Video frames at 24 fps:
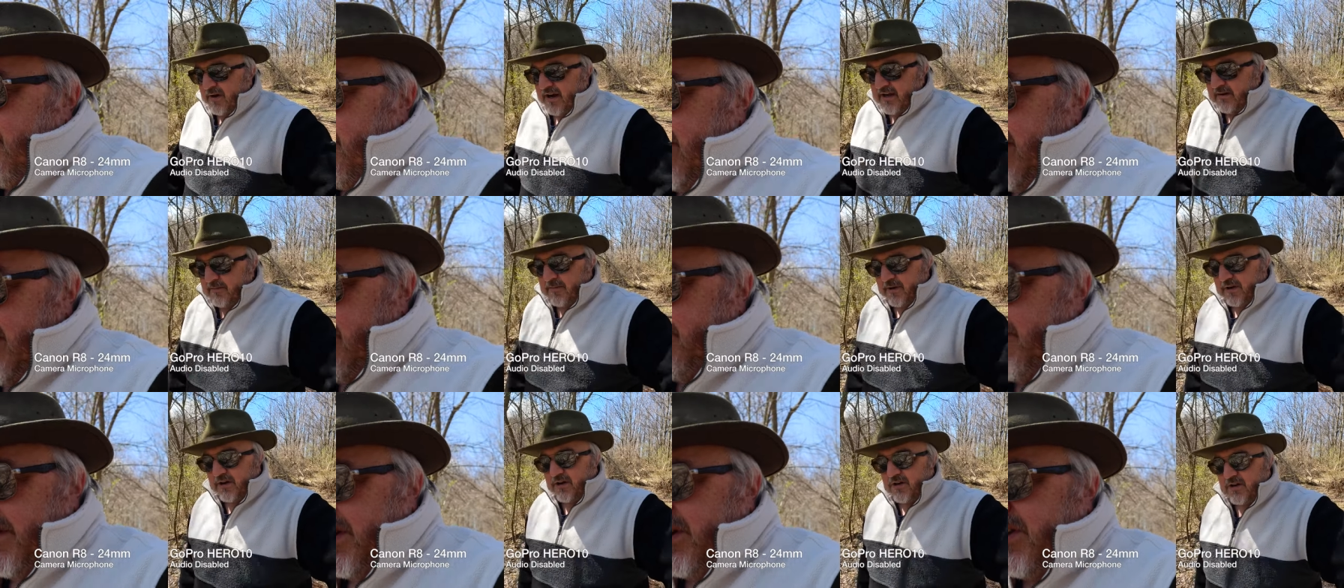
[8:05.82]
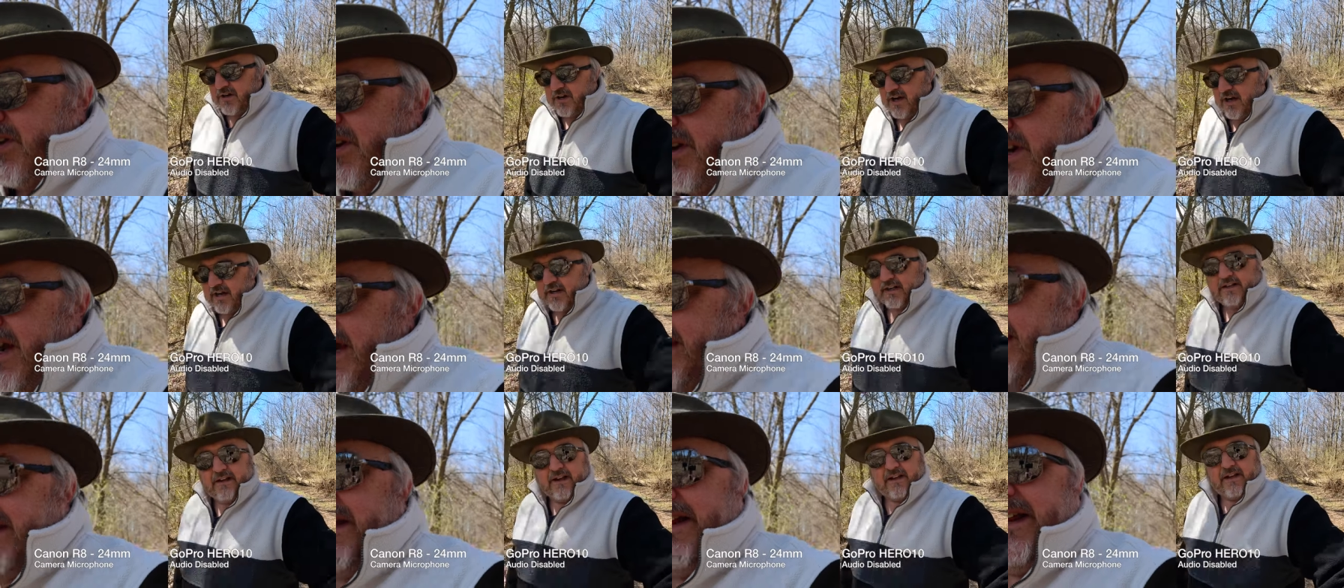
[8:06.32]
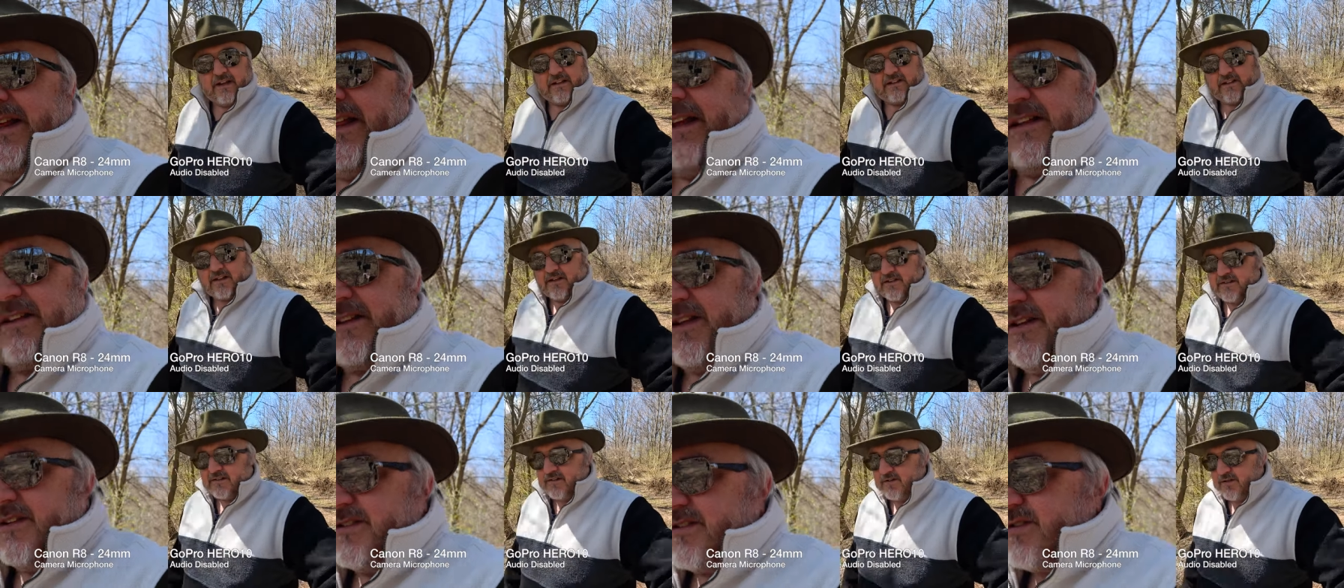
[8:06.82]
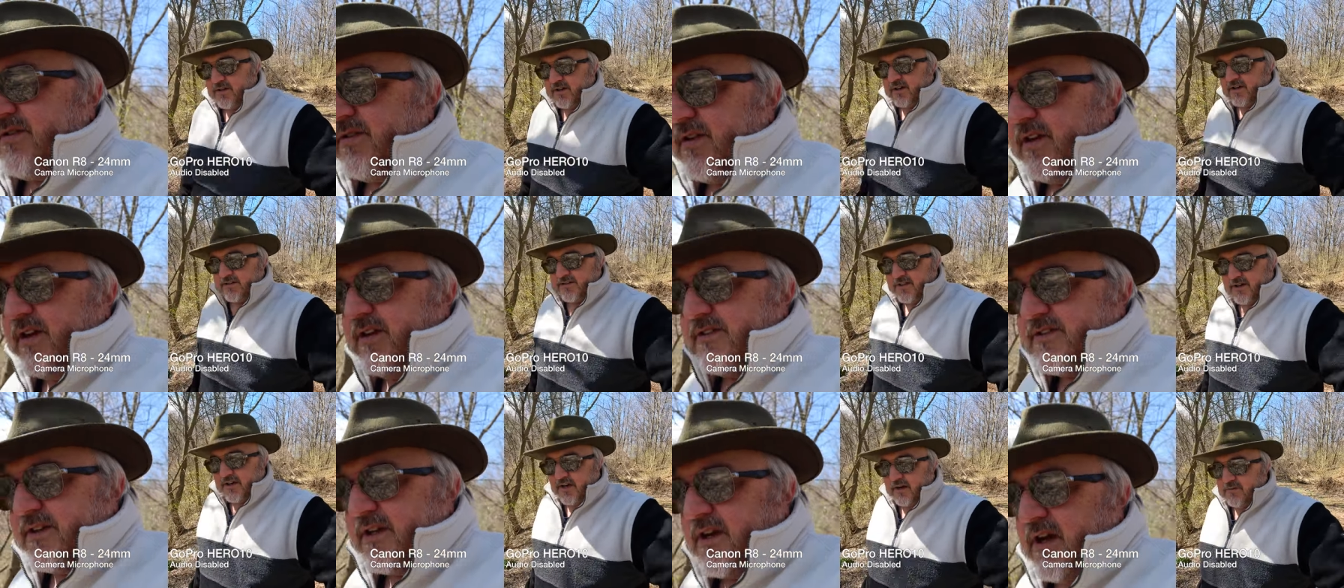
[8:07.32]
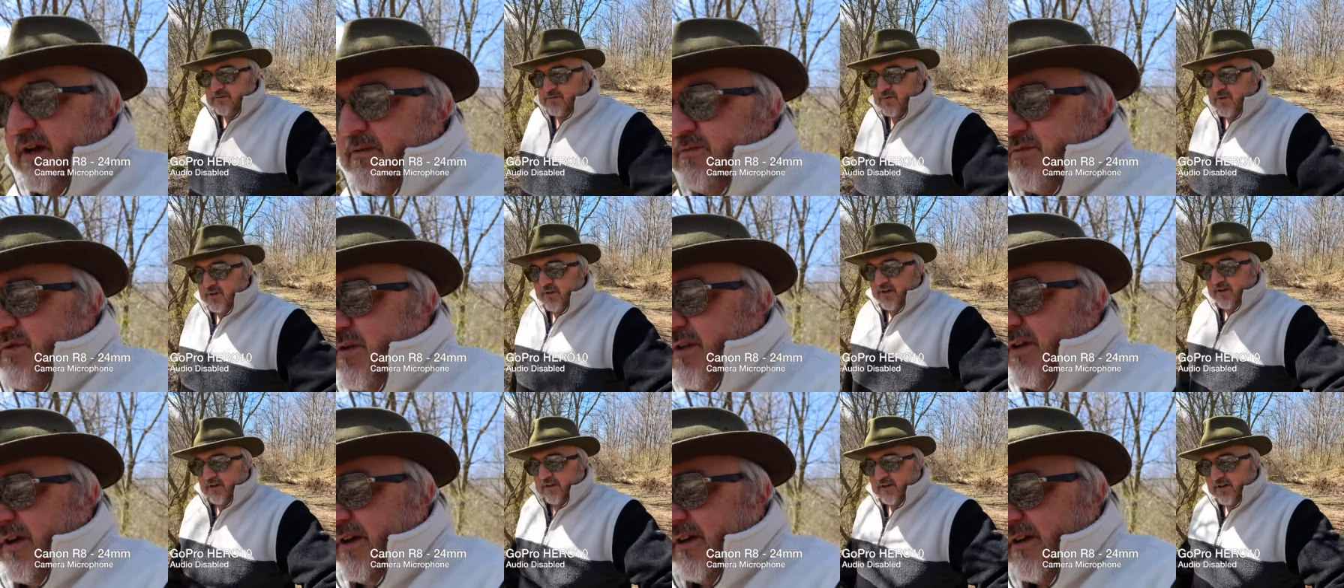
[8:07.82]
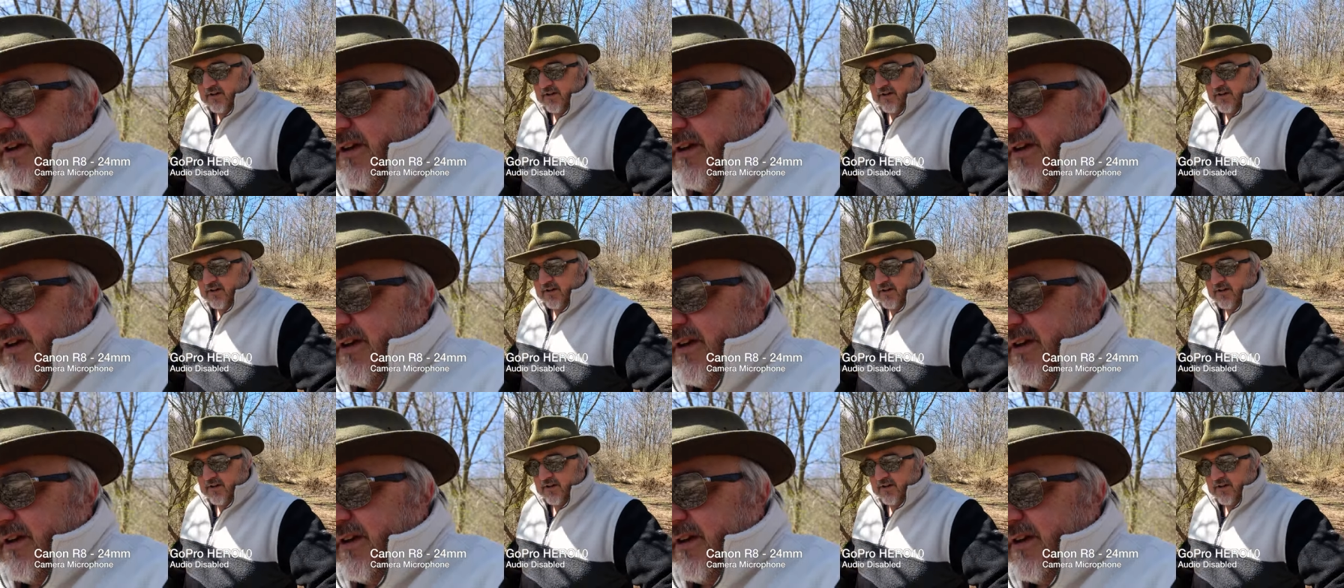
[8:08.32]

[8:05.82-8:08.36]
might have been good on a day like this, because it comes with a,